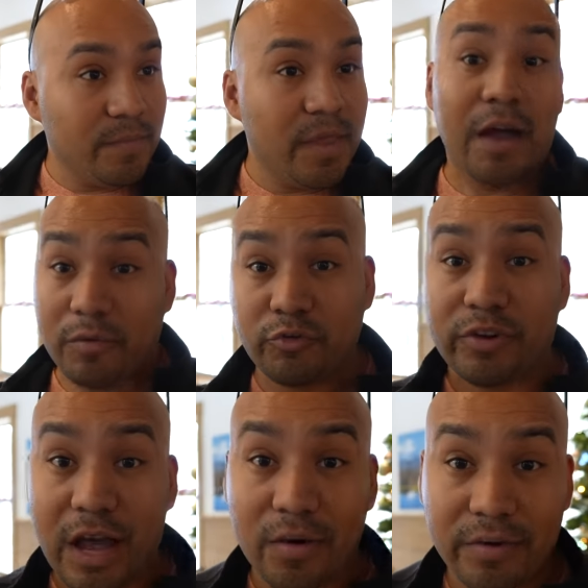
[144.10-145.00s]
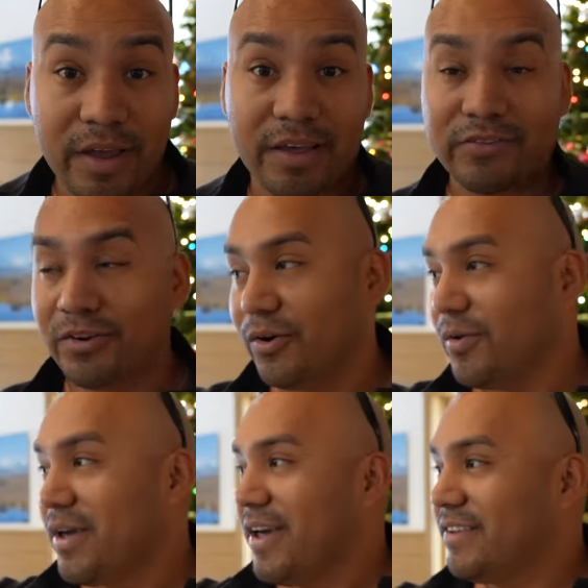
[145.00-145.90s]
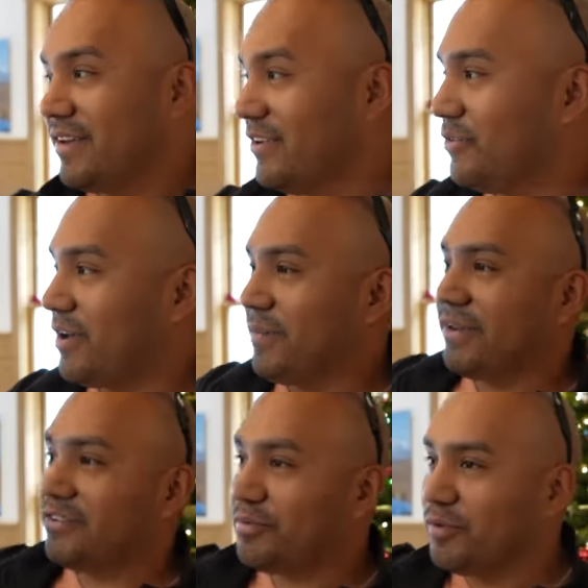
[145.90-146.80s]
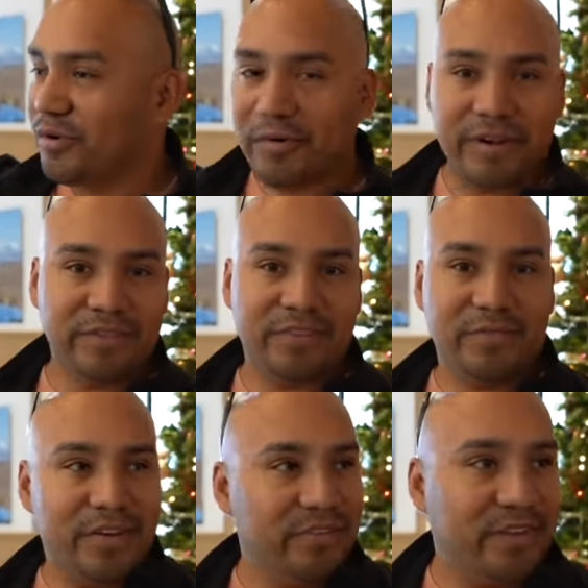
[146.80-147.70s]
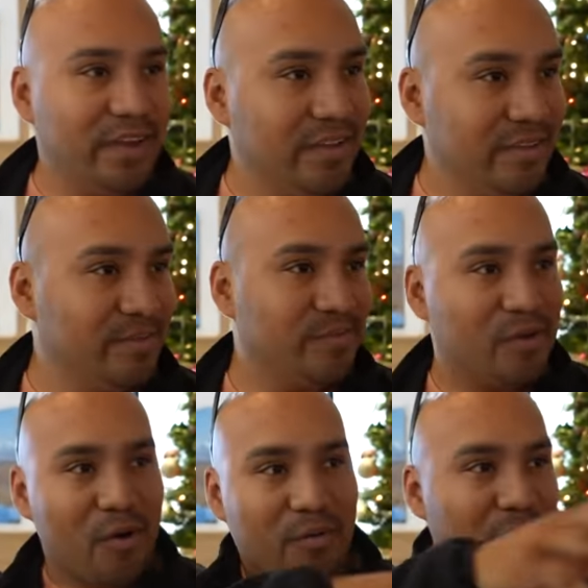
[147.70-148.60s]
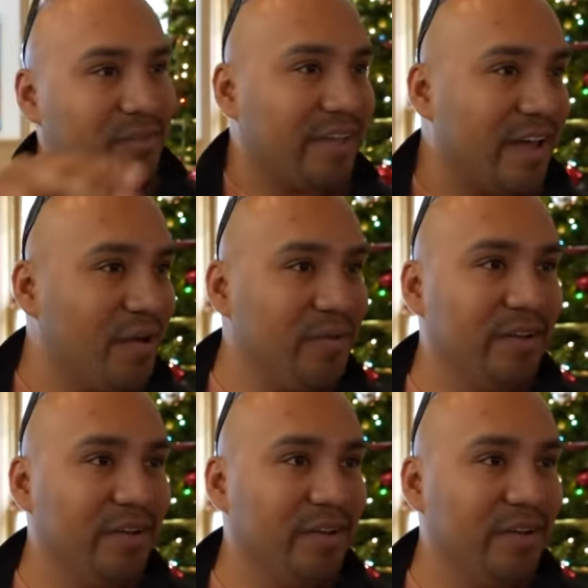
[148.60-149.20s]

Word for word: Chicago. I'm from Chicago, yeah. So it's nice to come and explore and just visit and go around town.